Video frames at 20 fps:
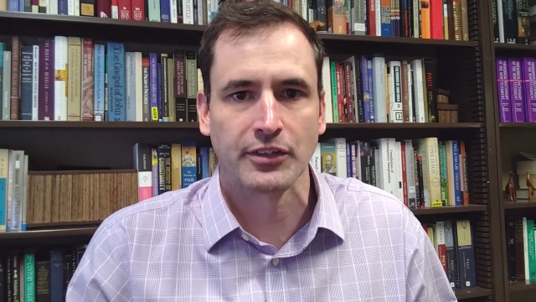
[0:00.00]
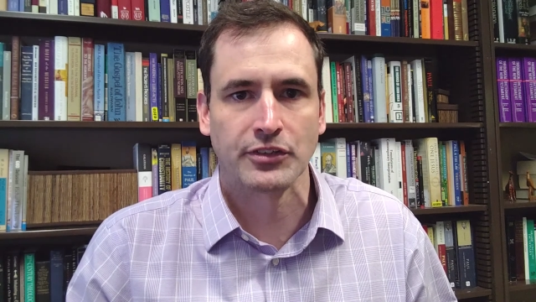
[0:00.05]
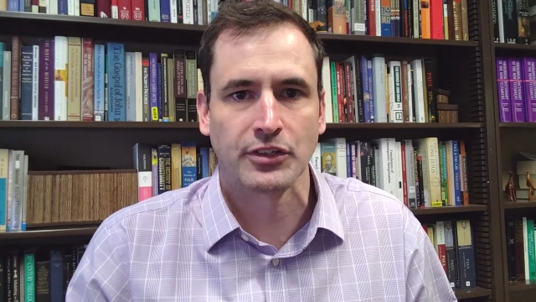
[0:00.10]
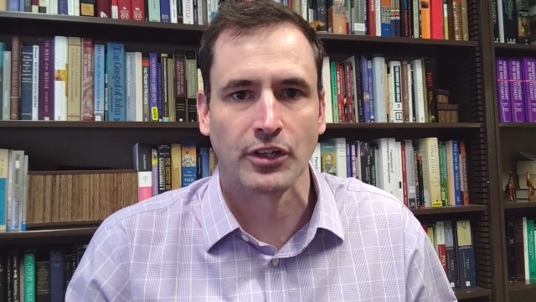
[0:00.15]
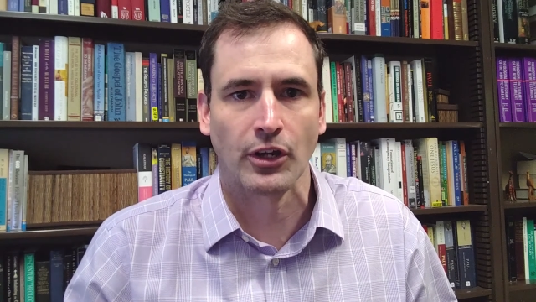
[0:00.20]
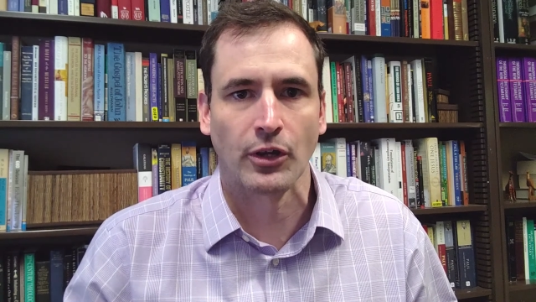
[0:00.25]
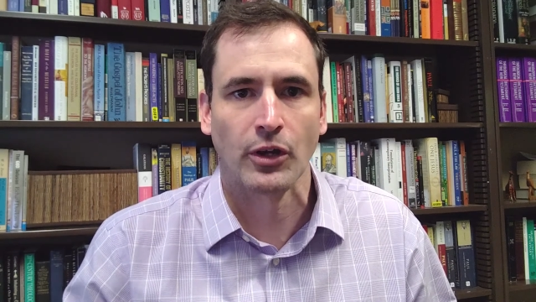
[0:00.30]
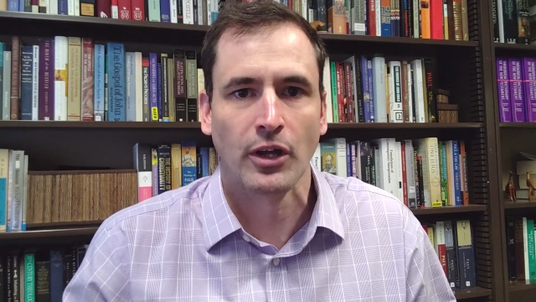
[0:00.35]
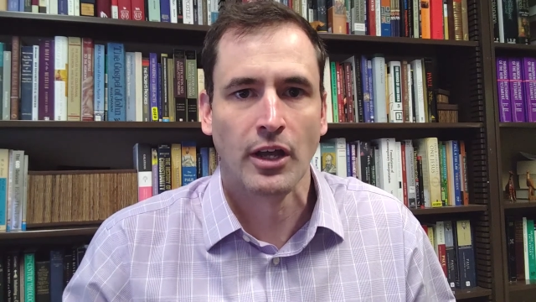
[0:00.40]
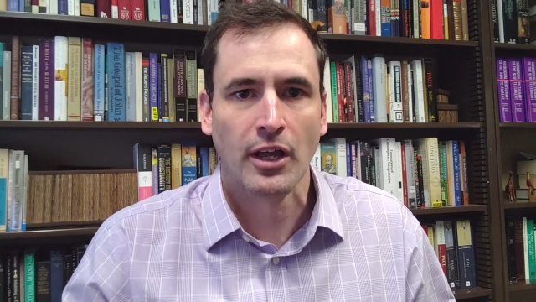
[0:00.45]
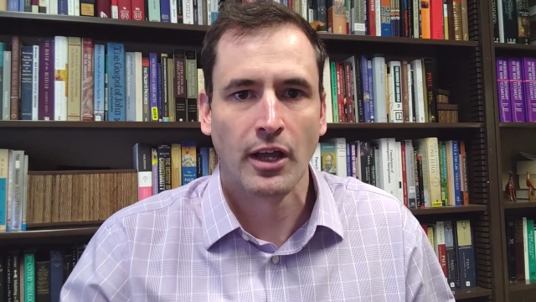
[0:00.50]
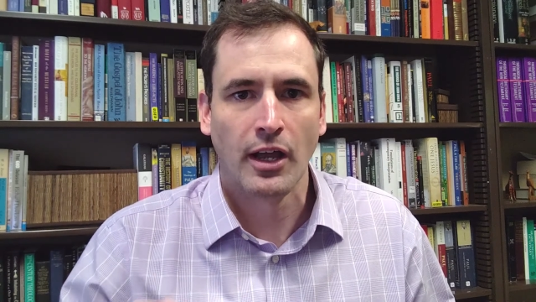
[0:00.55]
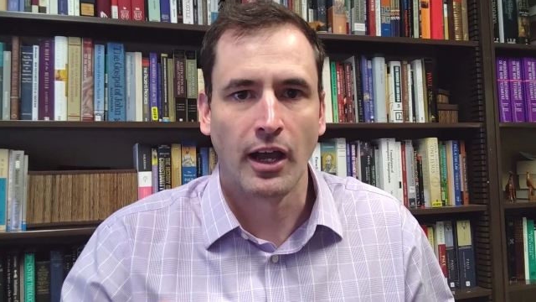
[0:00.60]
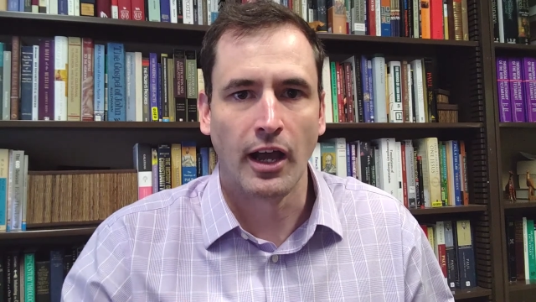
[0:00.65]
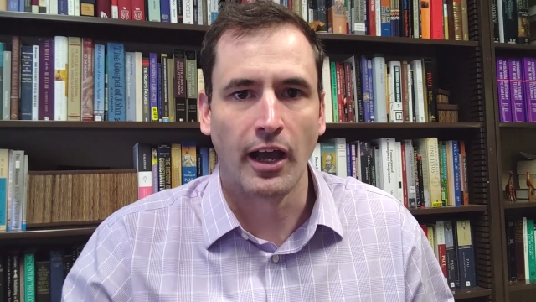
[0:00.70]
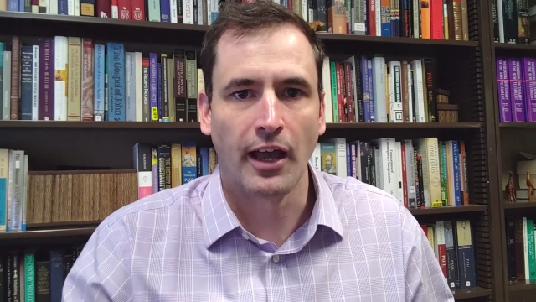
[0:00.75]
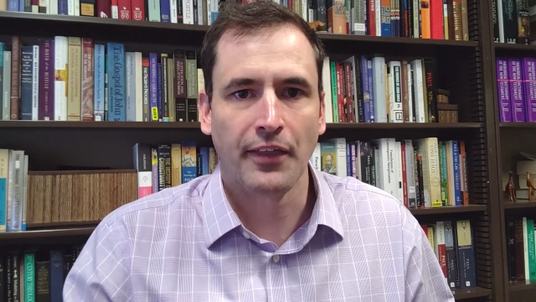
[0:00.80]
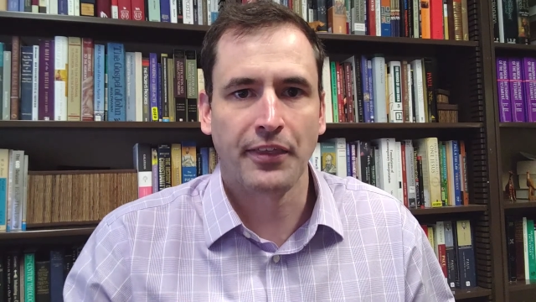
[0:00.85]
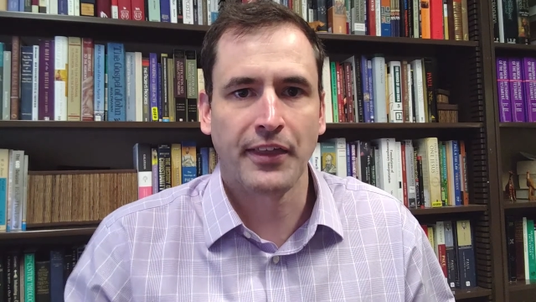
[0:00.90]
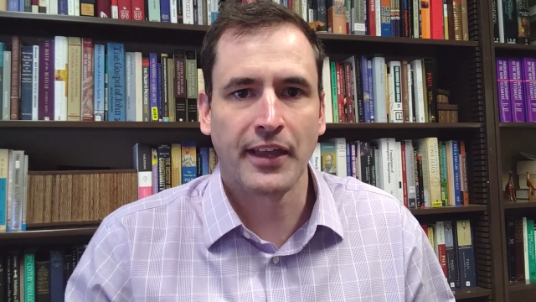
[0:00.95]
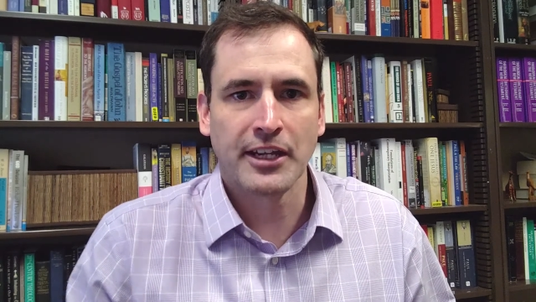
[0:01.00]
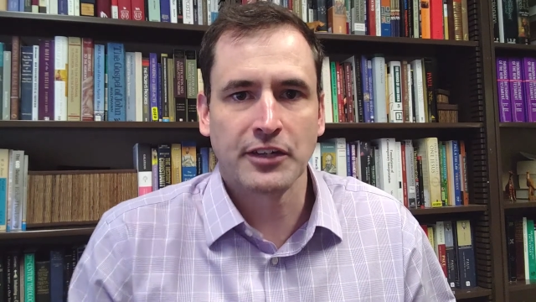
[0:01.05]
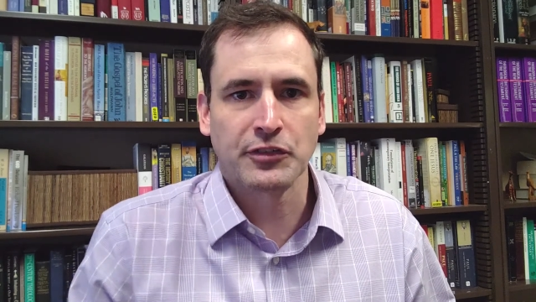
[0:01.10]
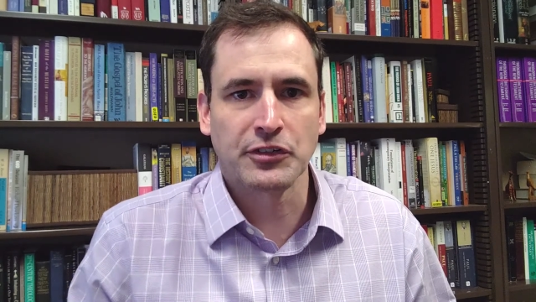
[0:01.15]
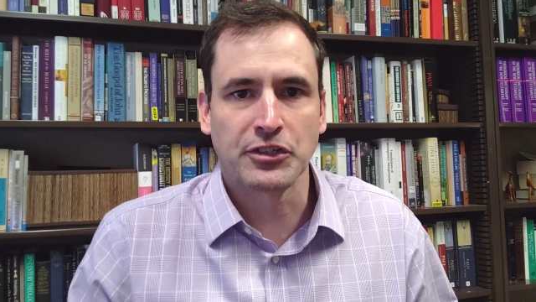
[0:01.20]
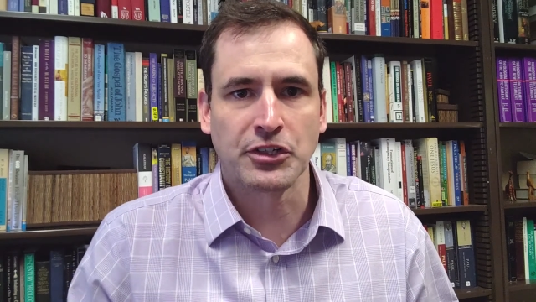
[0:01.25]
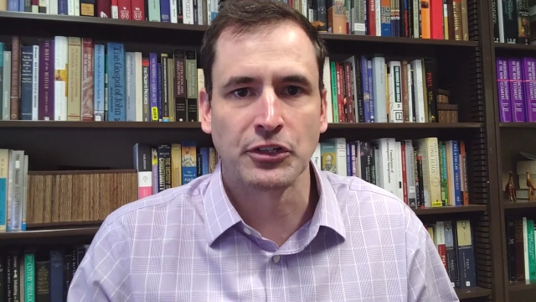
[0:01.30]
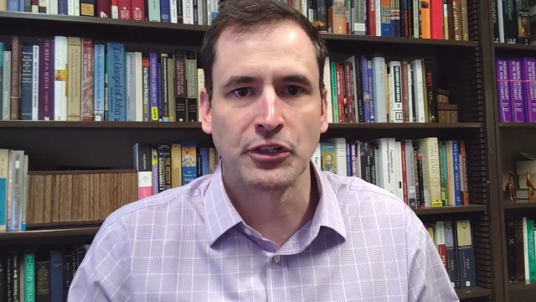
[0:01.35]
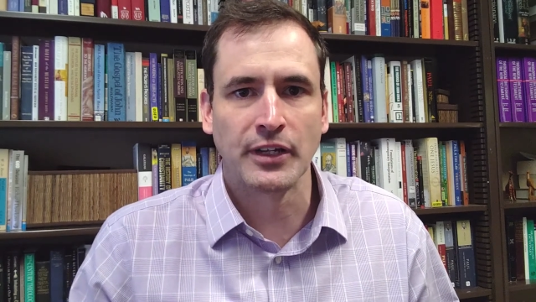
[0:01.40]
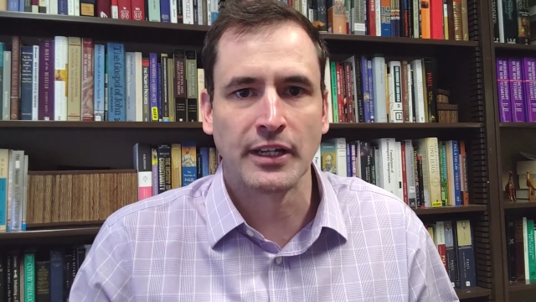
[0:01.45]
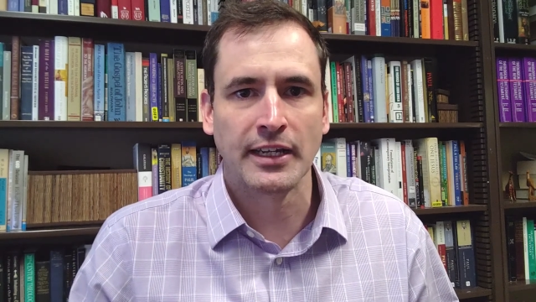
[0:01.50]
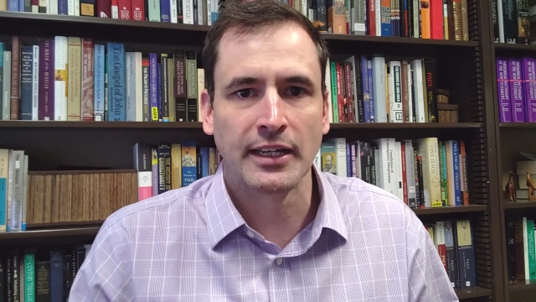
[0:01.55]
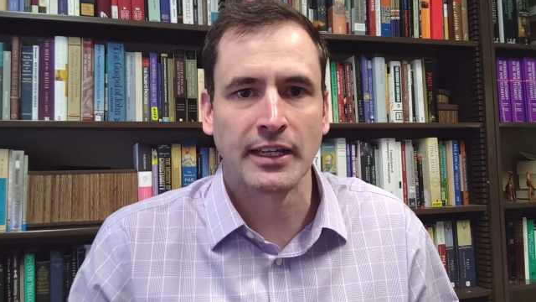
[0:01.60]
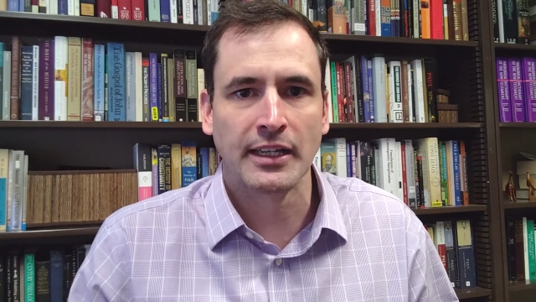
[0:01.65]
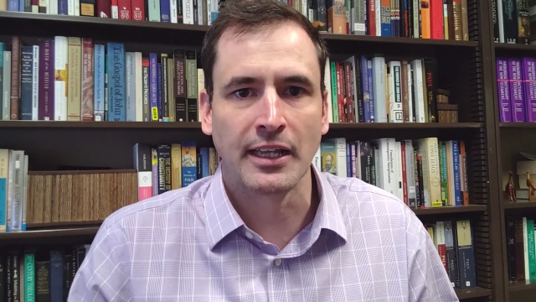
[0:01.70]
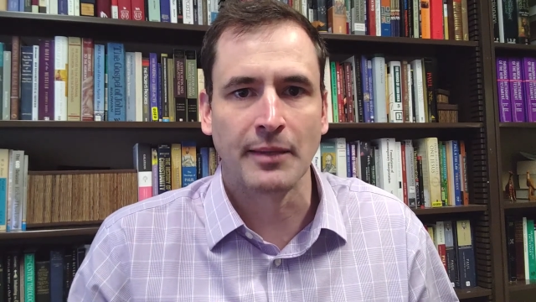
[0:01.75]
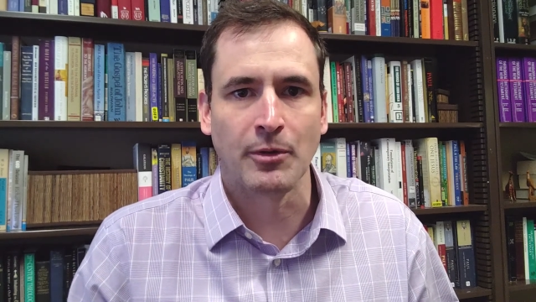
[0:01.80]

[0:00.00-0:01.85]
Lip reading: So thanks for tuning in.